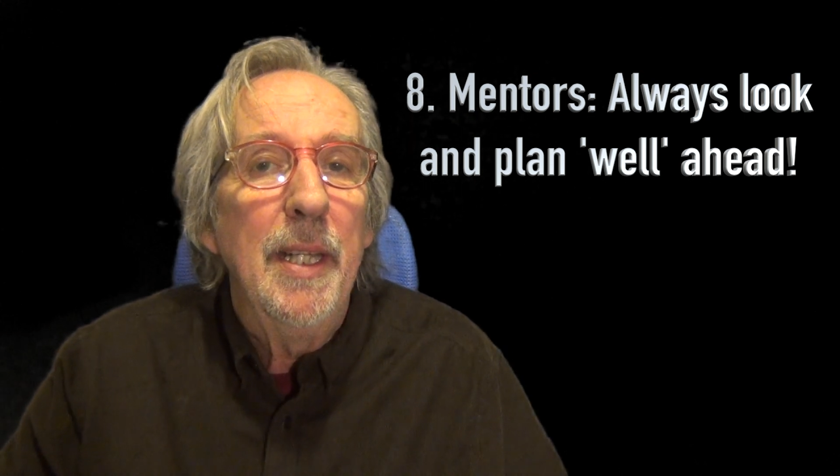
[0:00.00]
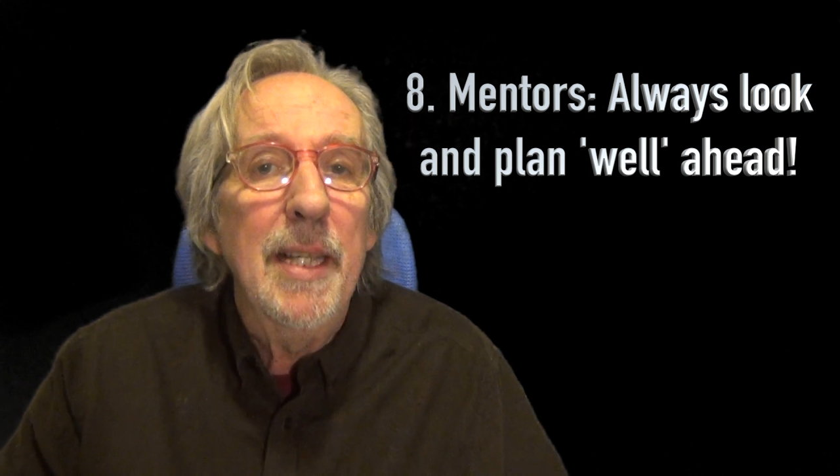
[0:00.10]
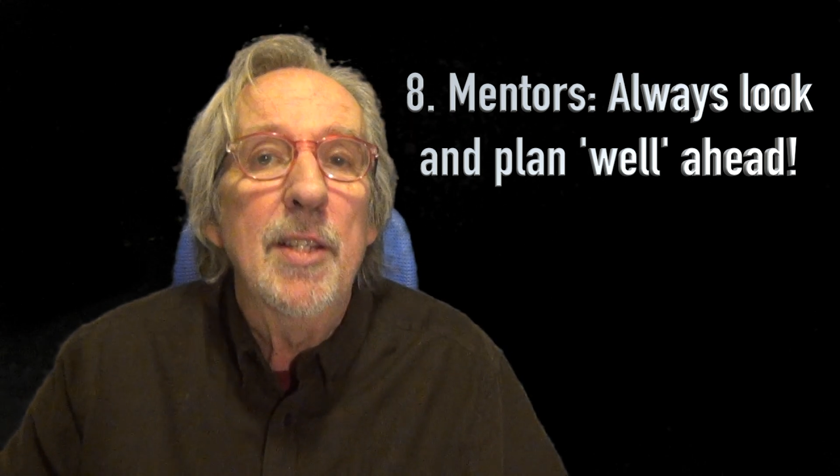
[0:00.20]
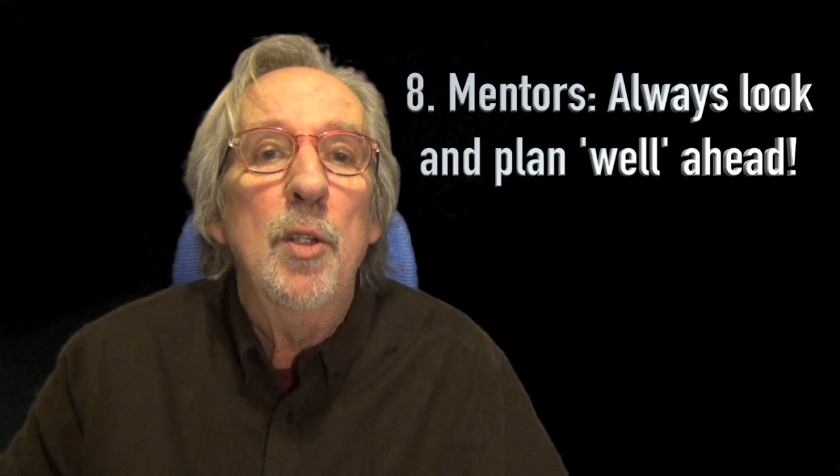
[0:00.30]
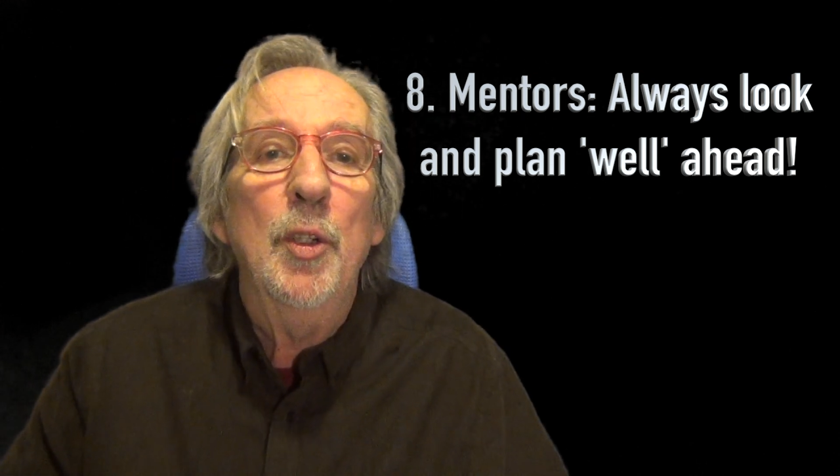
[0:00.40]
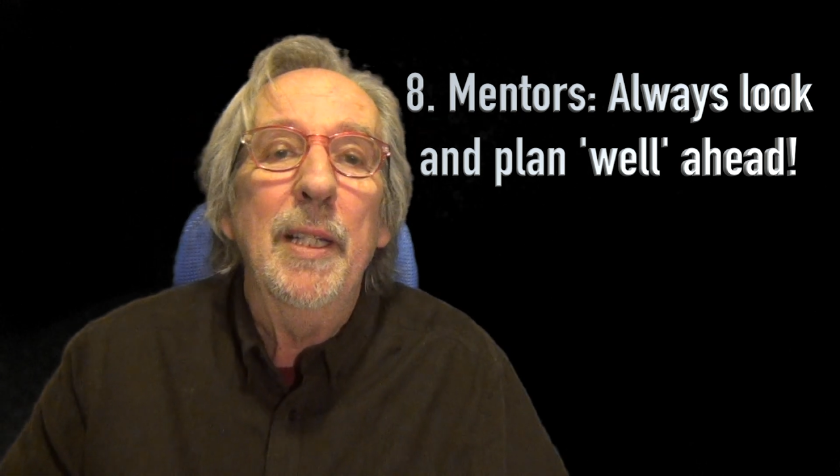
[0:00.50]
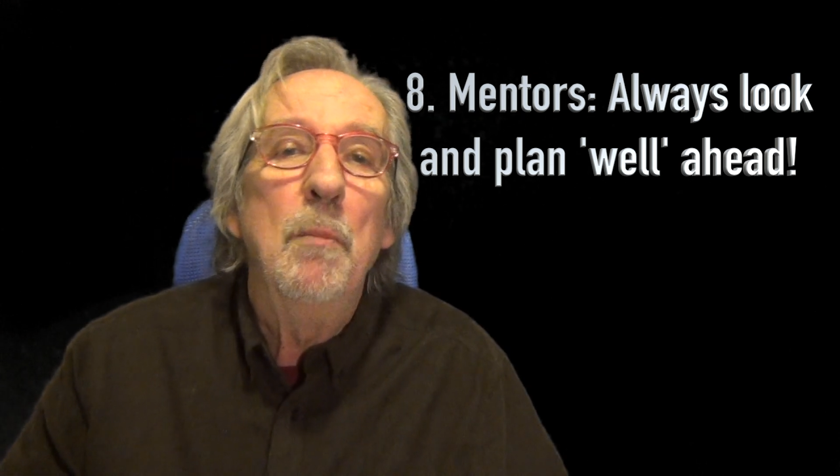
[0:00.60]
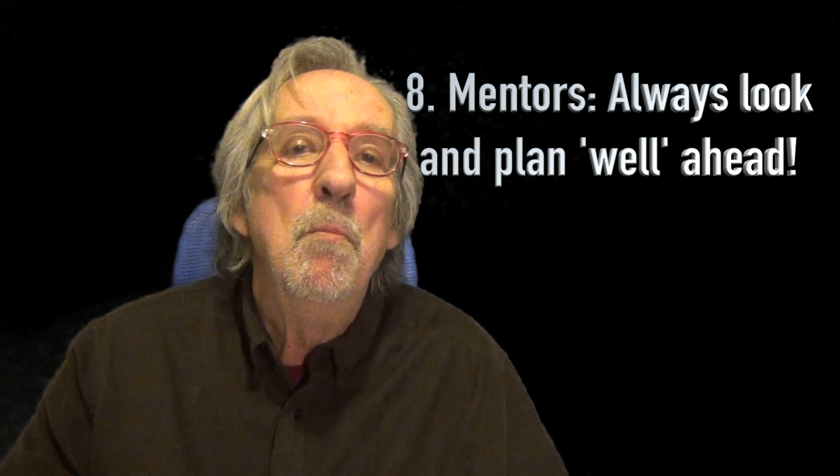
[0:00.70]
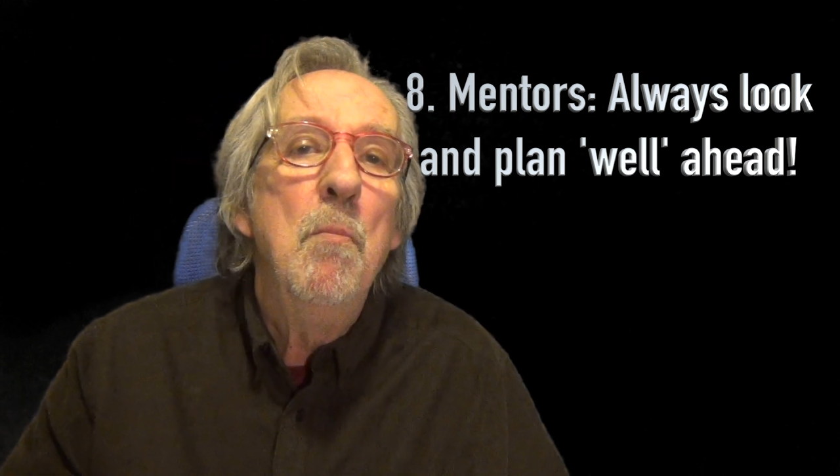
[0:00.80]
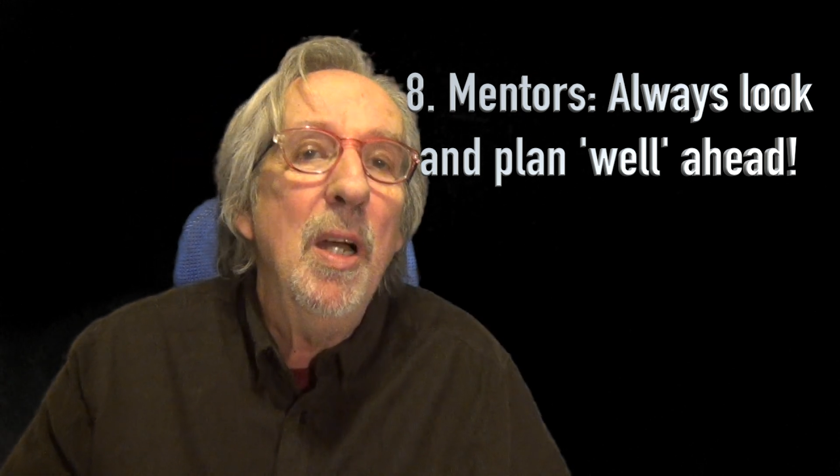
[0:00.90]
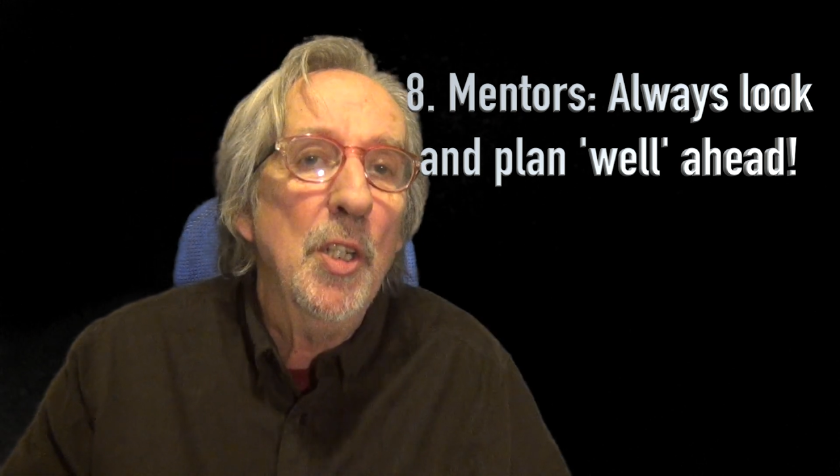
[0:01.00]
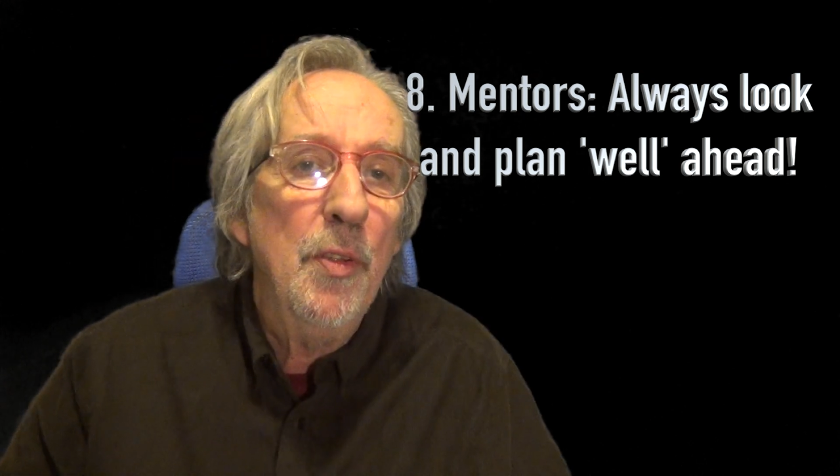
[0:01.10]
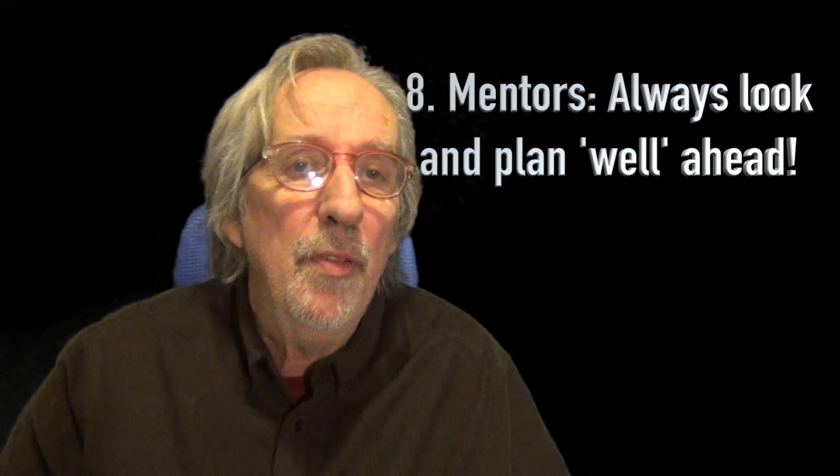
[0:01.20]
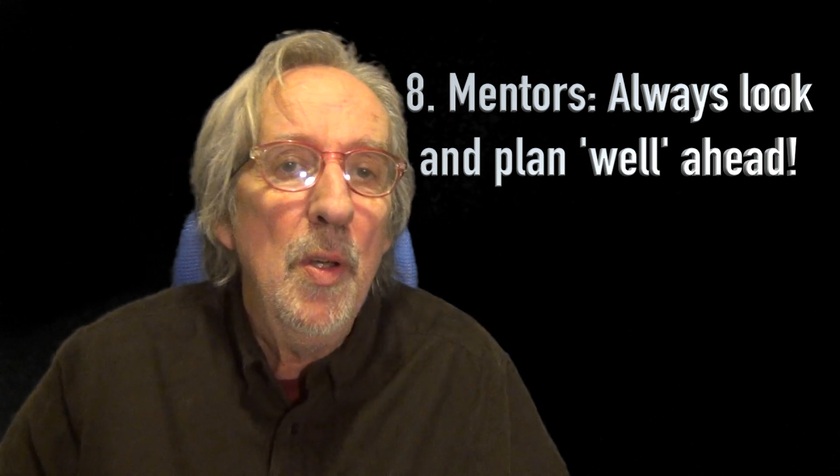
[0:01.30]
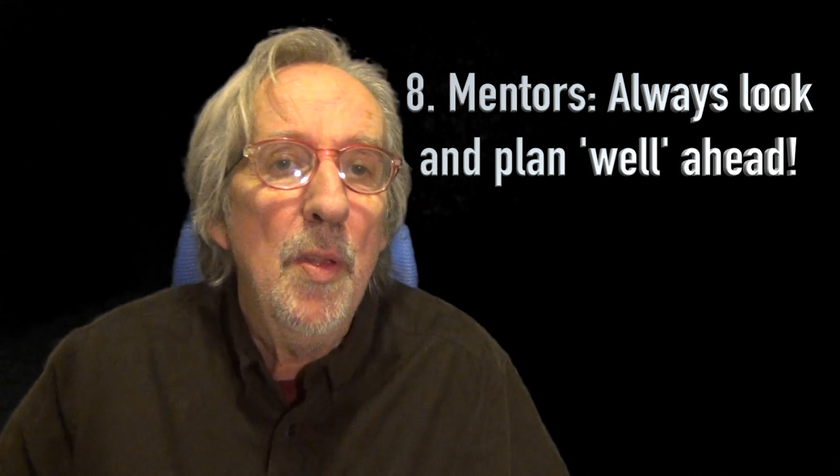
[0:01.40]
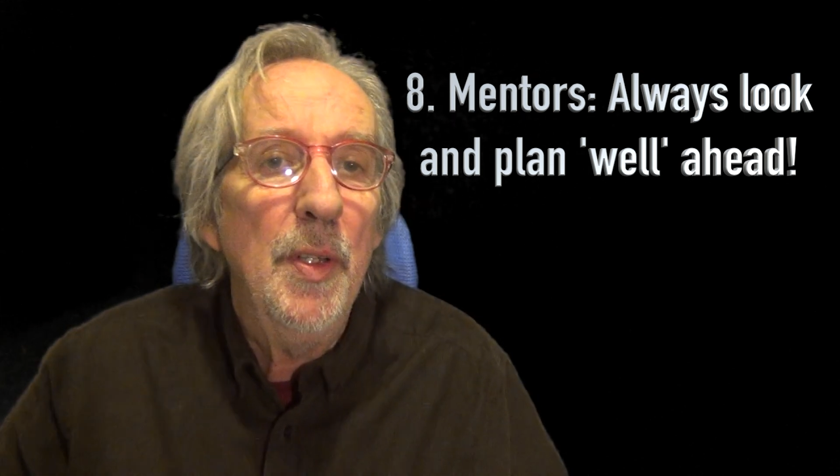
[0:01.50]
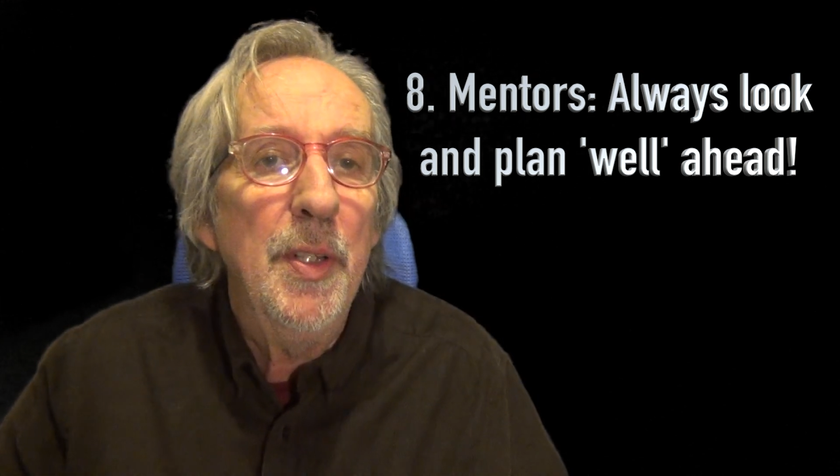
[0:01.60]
is looking much further